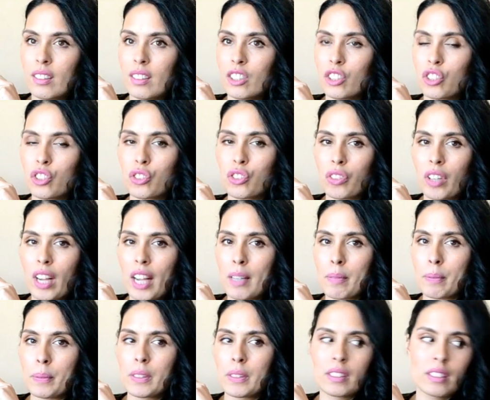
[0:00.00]

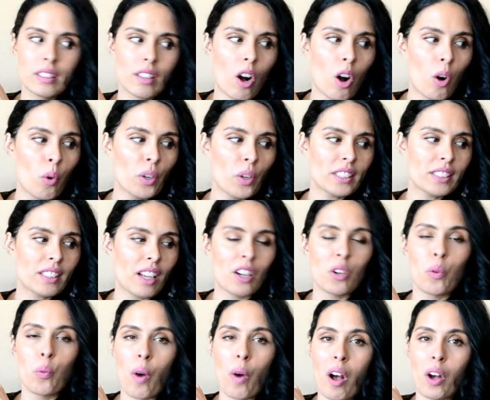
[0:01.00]
Stripes. Always gotta
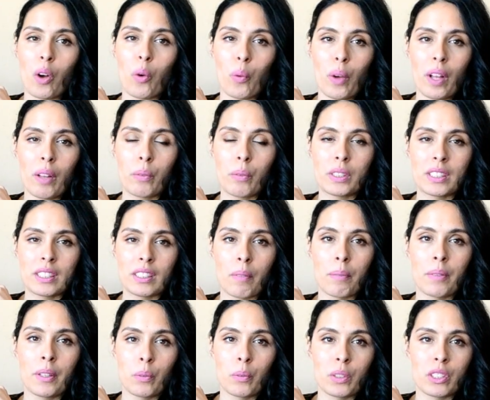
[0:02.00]
walk away with
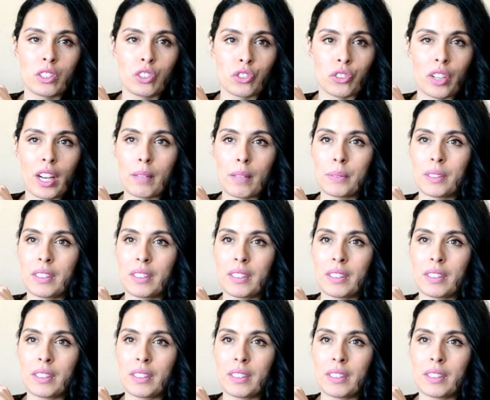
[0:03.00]
something with stripes.